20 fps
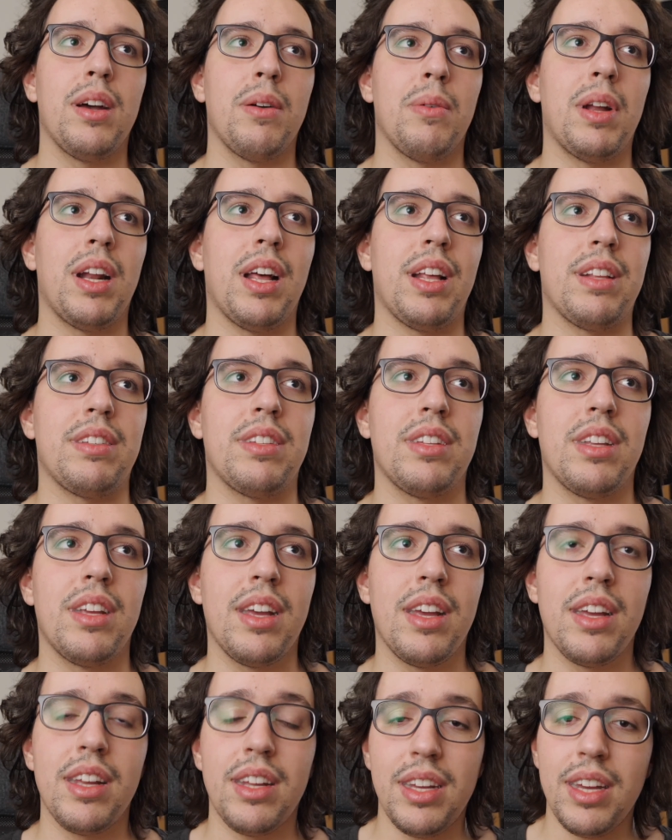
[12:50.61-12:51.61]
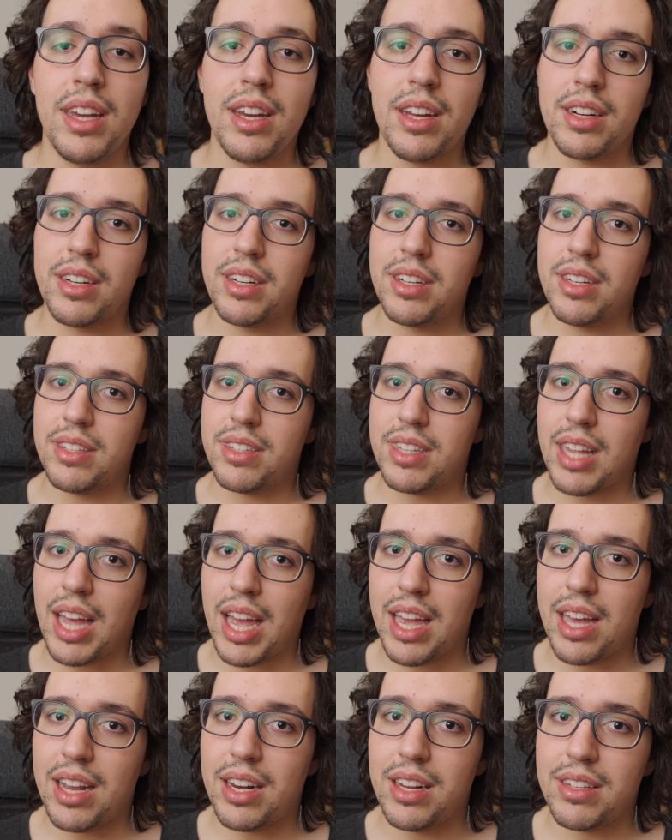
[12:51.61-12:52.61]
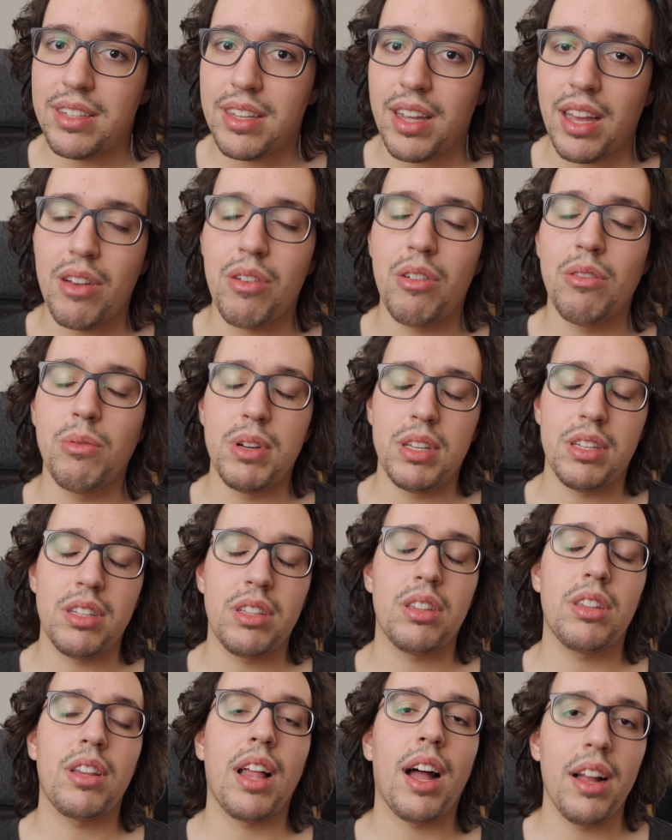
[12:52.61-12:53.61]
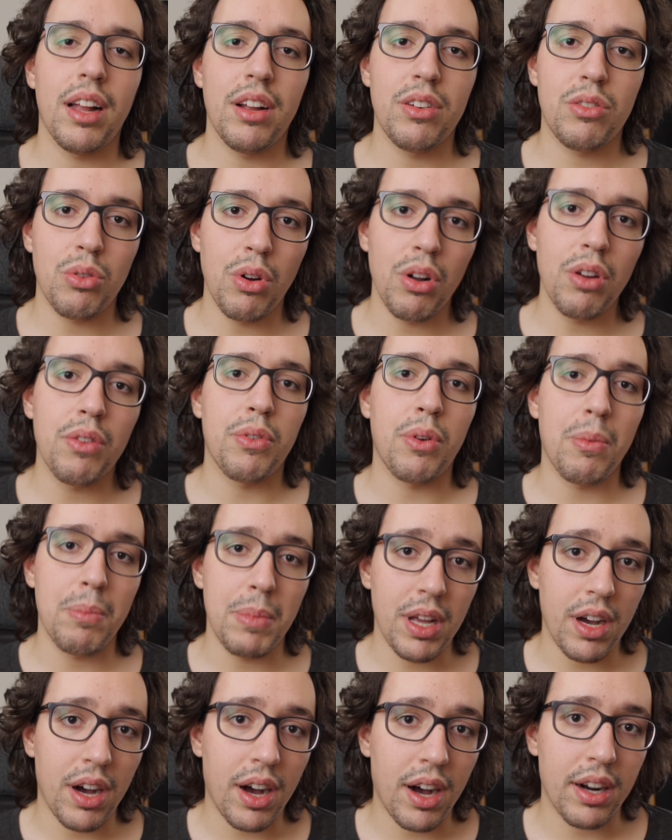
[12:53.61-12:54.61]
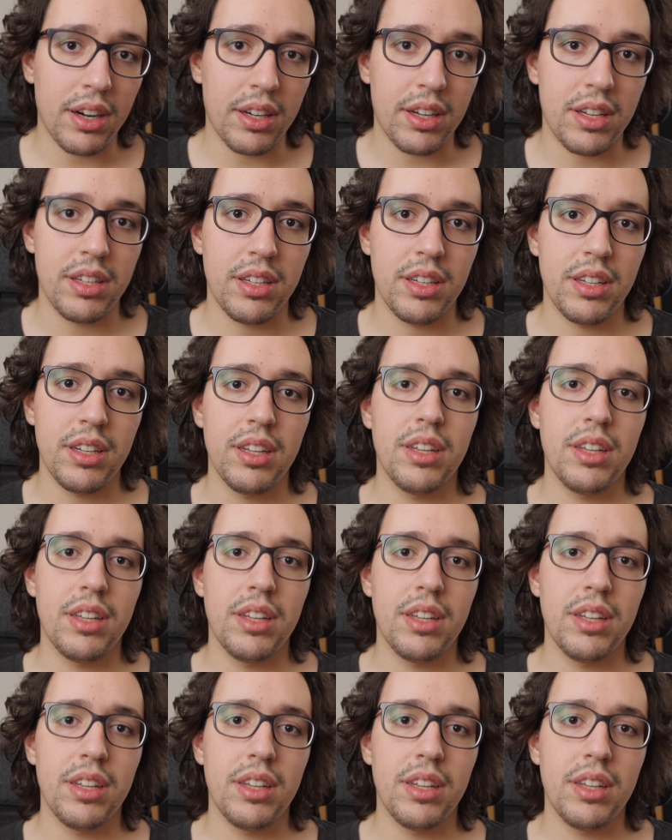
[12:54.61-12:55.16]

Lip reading: Whereas here, these diaries, I always talk from the heart.